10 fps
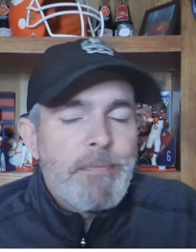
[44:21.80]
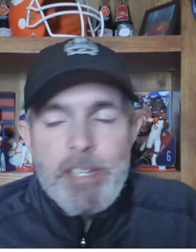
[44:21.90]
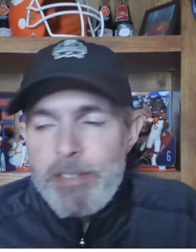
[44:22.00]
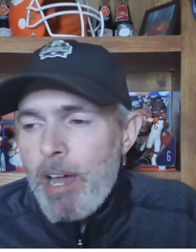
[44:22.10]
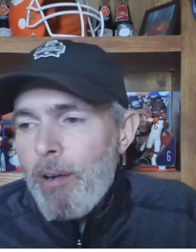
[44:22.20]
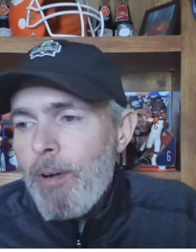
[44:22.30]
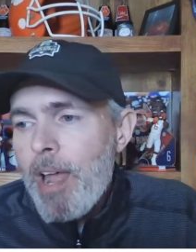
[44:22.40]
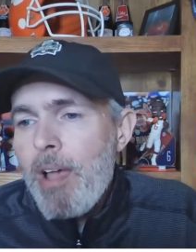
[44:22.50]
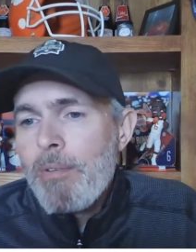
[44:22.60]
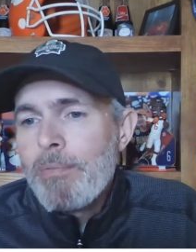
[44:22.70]
If he's not
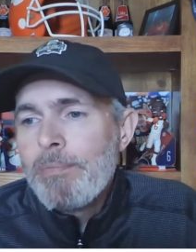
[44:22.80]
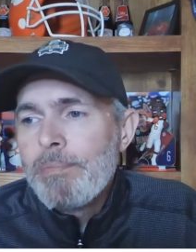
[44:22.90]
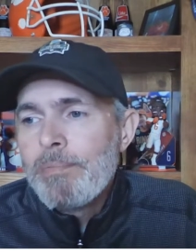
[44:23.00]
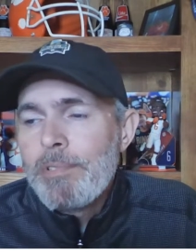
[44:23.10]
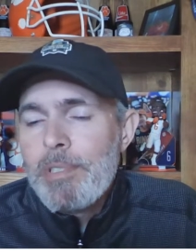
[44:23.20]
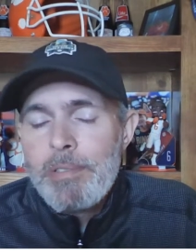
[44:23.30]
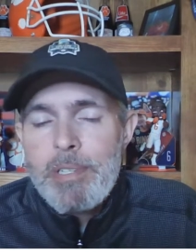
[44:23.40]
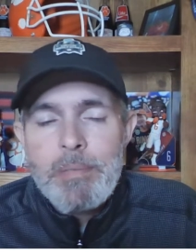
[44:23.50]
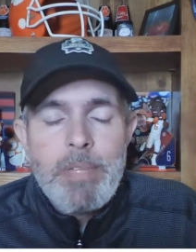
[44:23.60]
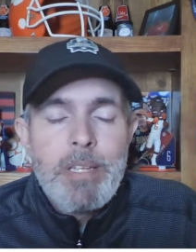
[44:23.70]
around,
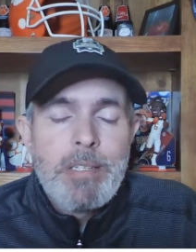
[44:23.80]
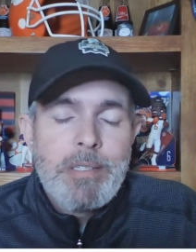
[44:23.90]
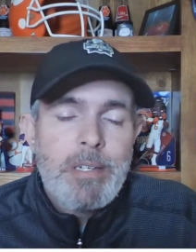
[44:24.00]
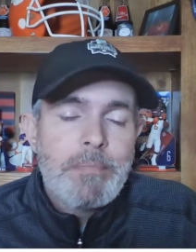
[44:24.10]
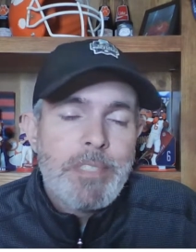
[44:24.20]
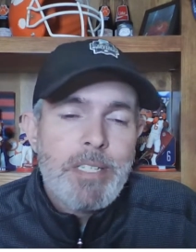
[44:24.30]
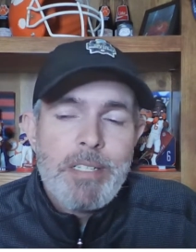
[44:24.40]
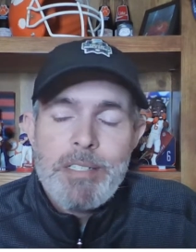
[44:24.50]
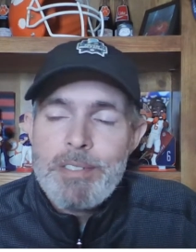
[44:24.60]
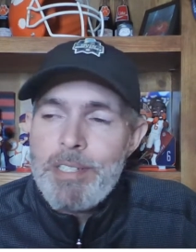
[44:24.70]
come the
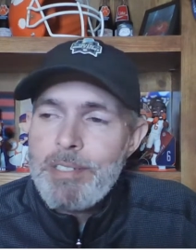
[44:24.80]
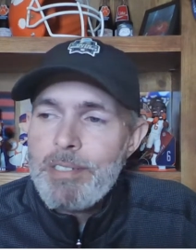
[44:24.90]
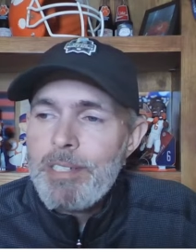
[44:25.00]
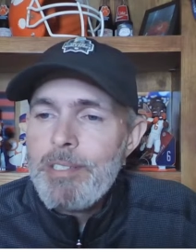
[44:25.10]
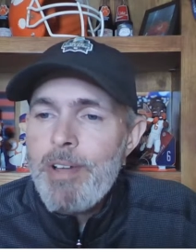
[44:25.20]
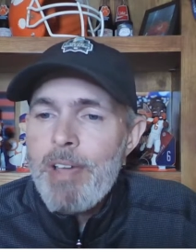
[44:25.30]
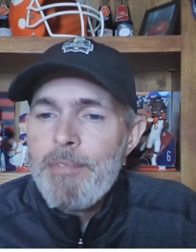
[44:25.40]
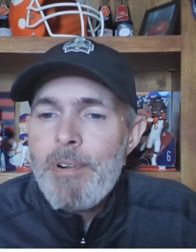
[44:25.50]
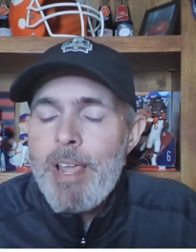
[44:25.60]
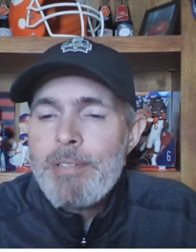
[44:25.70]
end of the season, then you'll
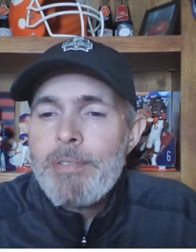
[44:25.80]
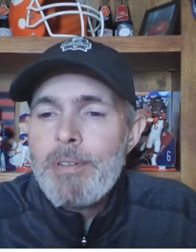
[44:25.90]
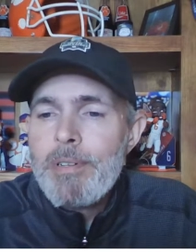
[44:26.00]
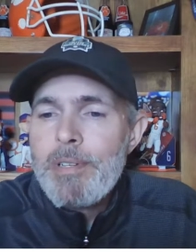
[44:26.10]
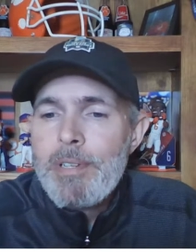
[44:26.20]
have your answer.